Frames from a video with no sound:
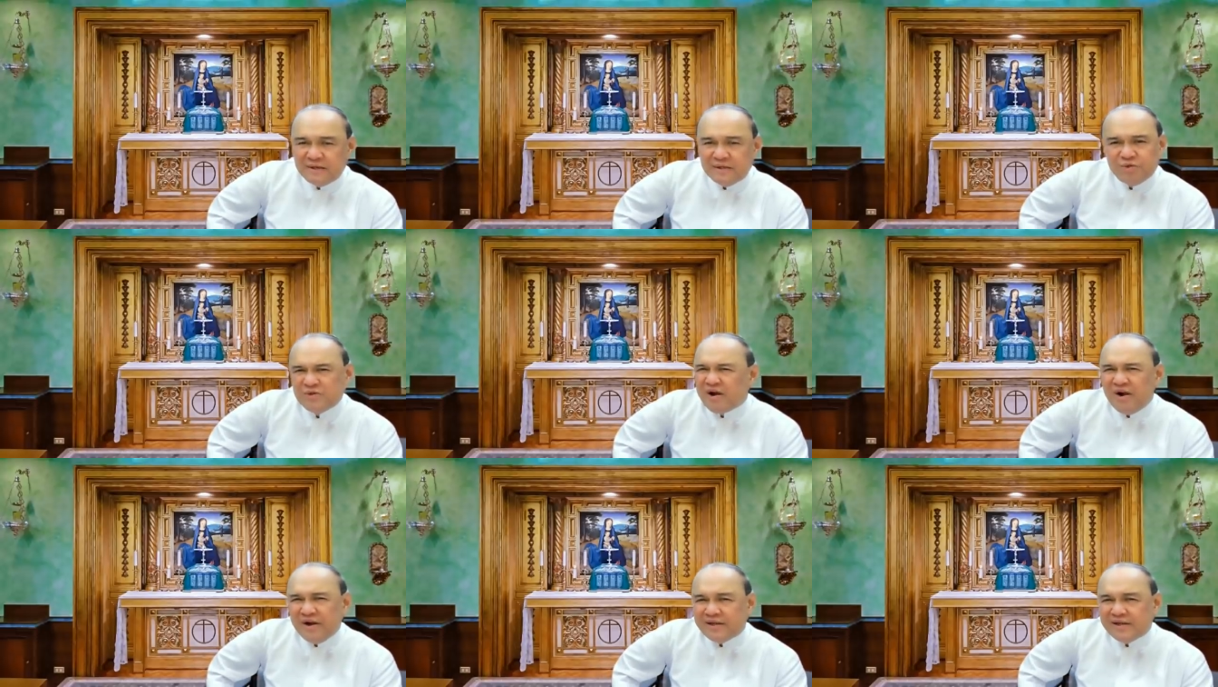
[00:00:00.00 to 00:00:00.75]
to the
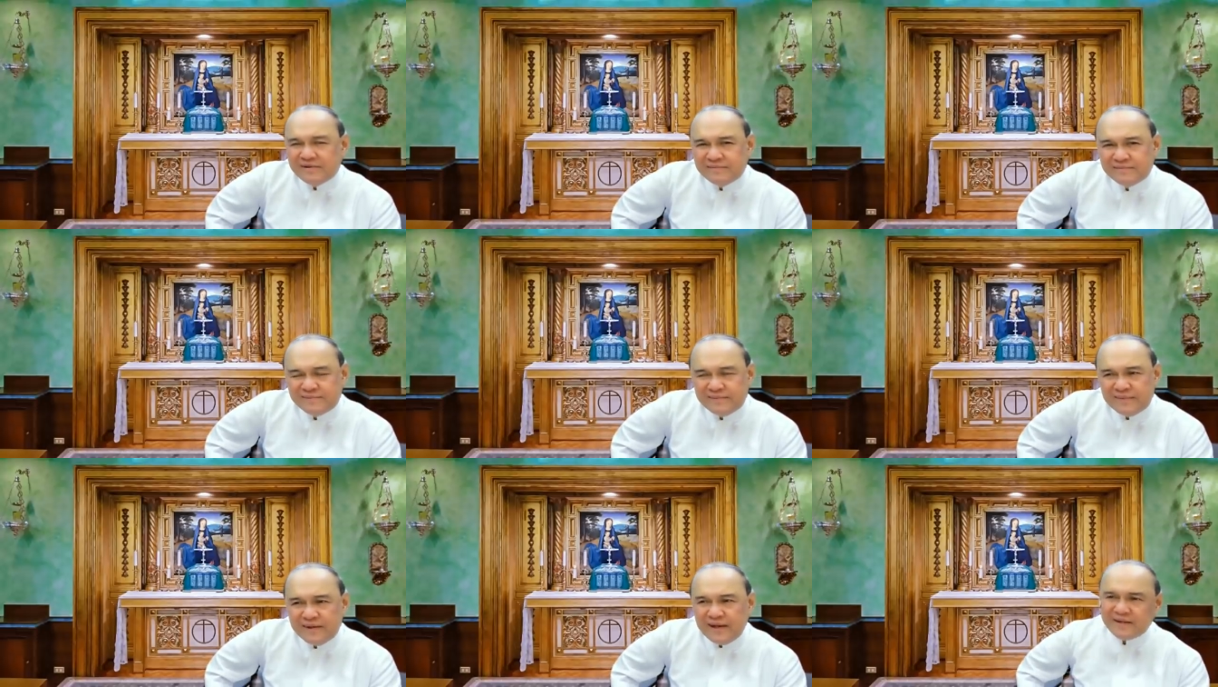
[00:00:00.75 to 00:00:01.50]
heart,
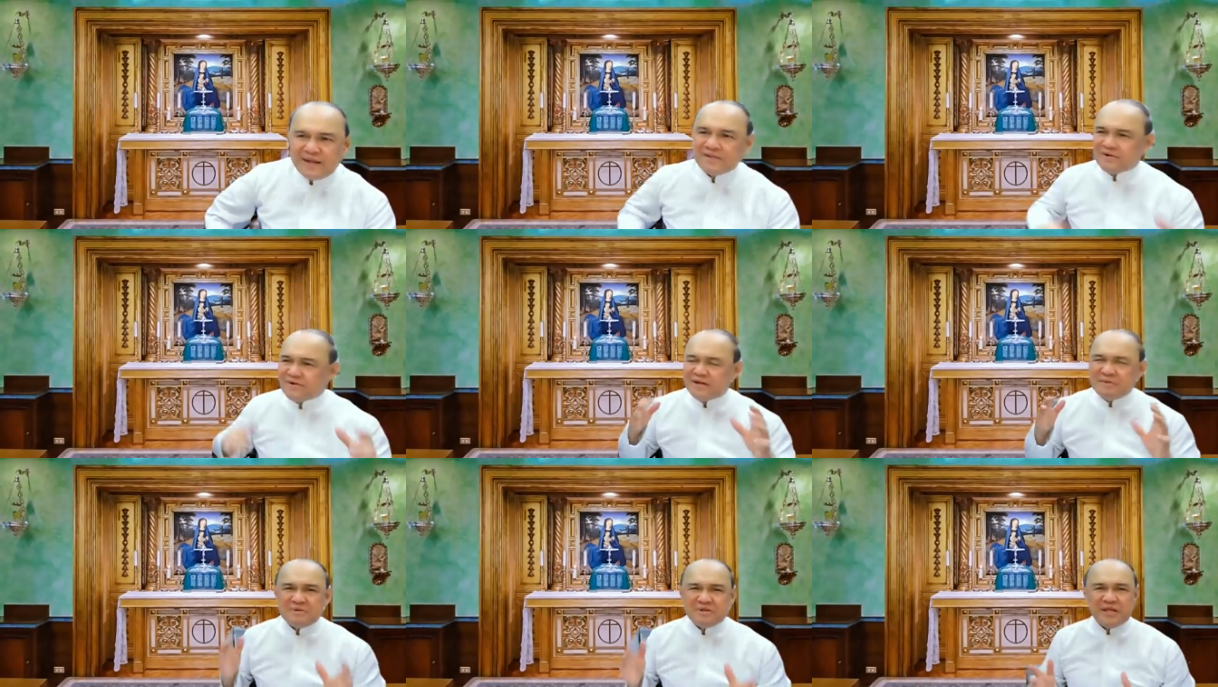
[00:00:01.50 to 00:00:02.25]
another
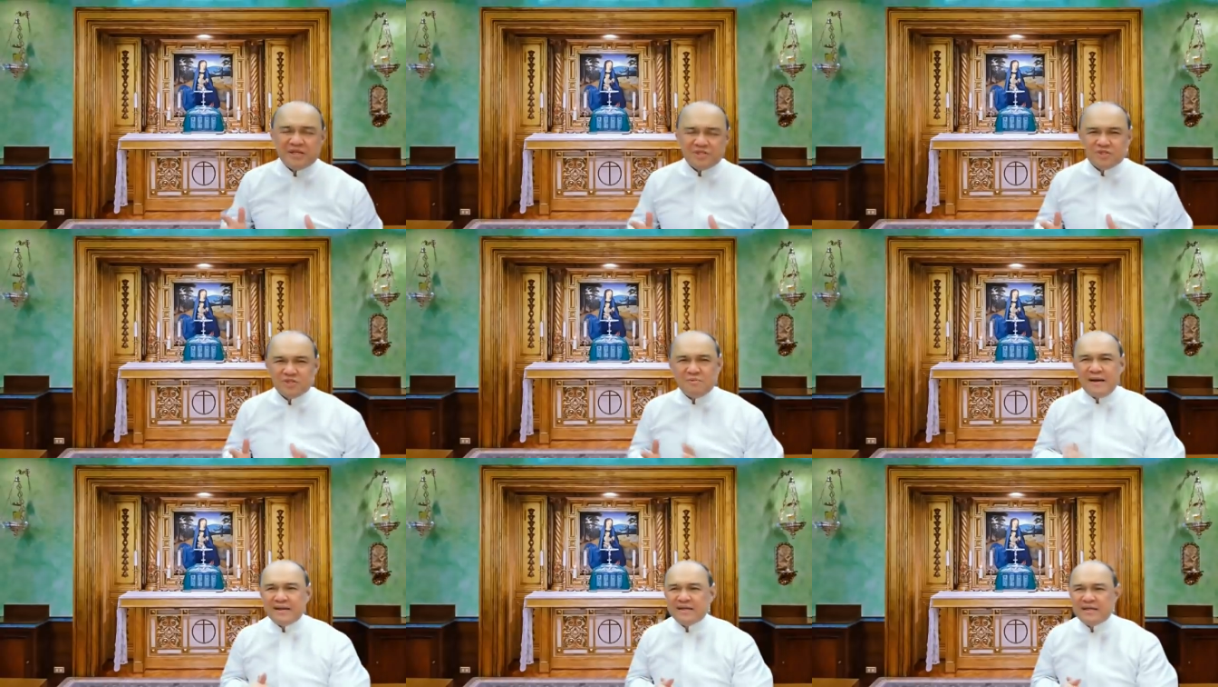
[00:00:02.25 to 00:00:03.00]
limitation to
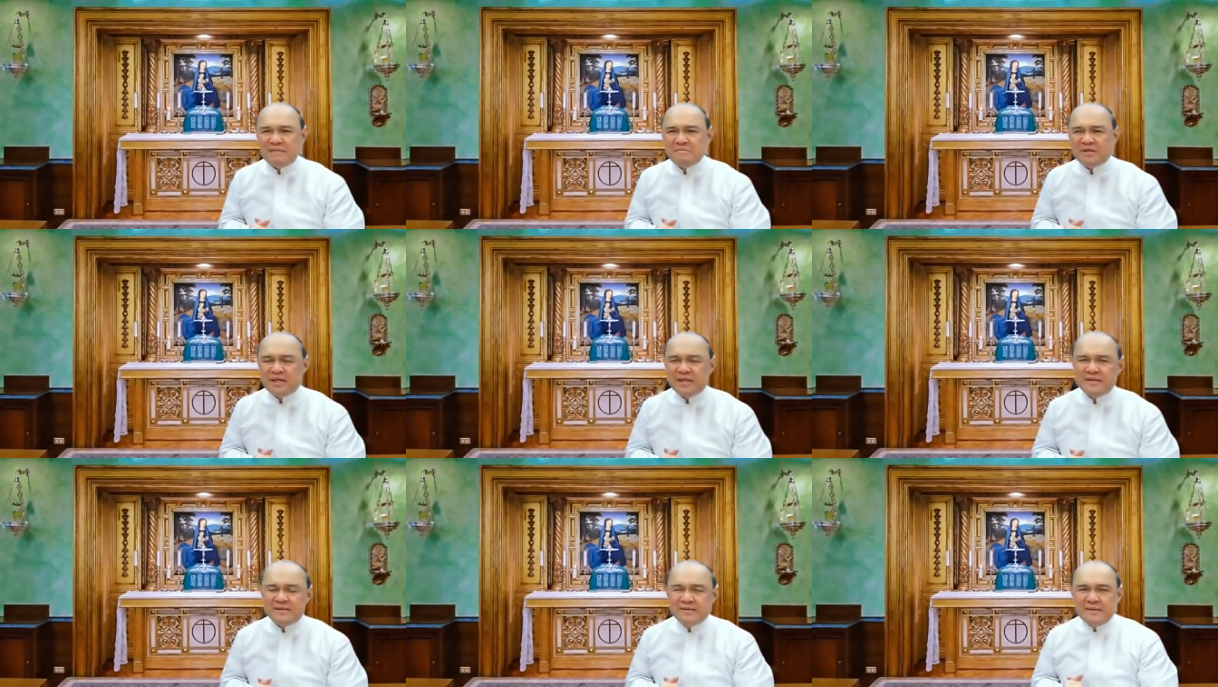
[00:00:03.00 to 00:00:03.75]
magnanimity,